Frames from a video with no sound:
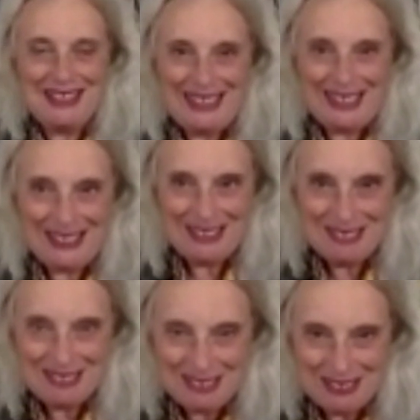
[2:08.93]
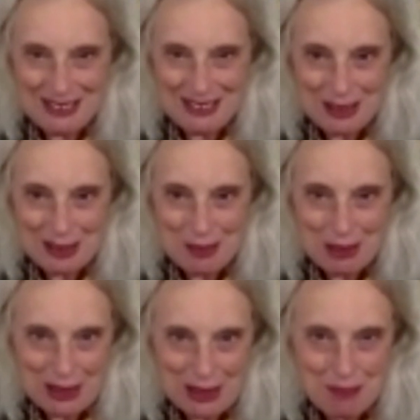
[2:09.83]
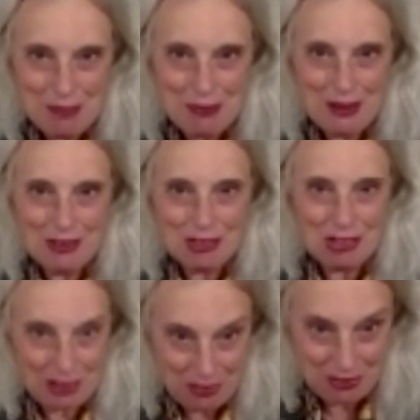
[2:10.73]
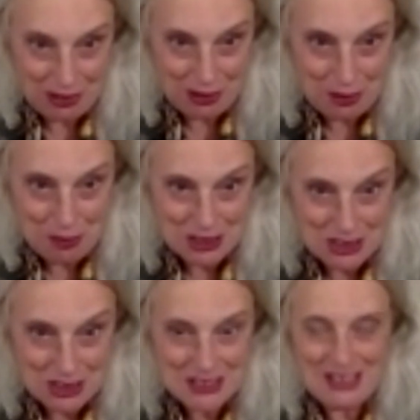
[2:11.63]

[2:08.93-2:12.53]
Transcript: and I became a psychotherapist.